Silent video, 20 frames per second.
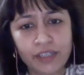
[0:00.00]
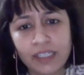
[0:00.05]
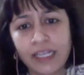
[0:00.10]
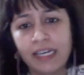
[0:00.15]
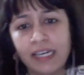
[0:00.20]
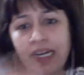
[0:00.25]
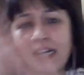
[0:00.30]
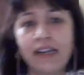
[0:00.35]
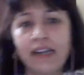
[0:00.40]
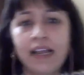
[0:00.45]

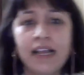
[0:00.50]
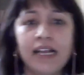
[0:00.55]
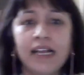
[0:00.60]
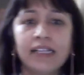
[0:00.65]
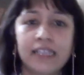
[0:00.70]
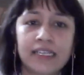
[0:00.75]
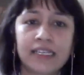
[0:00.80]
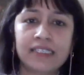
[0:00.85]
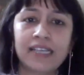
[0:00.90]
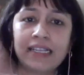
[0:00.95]
that
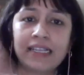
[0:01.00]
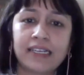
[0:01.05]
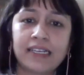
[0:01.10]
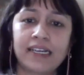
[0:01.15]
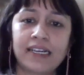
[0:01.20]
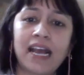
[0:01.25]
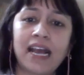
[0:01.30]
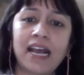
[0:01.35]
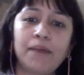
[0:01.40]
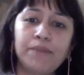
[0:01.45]

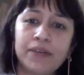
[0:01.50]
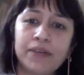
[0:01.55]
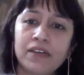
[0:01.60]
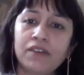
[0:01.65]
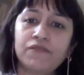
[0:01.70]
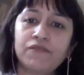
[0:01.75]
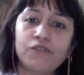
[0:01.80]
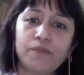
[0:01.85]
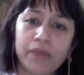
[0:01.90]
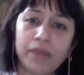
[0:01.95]
had
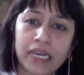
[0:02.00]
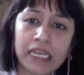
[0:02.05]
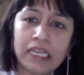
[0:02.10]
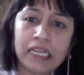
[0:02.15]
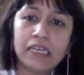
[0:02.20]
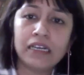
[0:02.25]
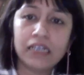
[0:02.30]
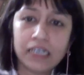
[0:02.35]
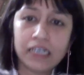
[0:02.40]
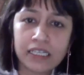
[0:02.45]
happened for many
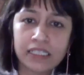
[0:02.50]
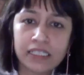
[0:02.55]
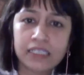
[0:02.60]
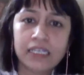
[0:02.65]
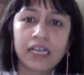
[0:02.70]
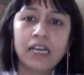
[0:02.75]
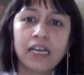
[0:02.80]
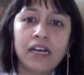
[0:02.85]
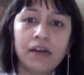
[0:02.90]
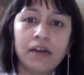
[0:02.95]
years